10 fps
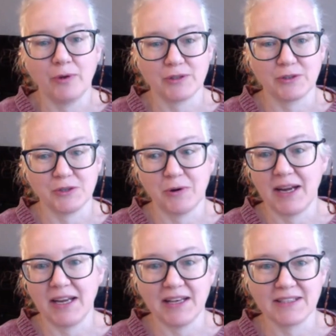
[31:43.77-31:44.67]
Those are two
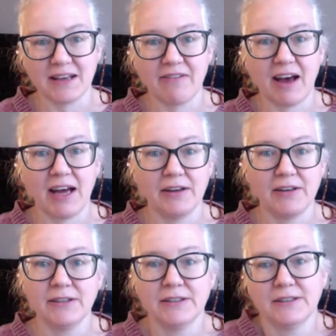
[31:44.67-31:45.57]
ideas I've had.
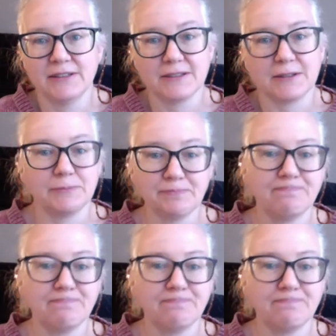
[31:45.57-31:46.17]
So.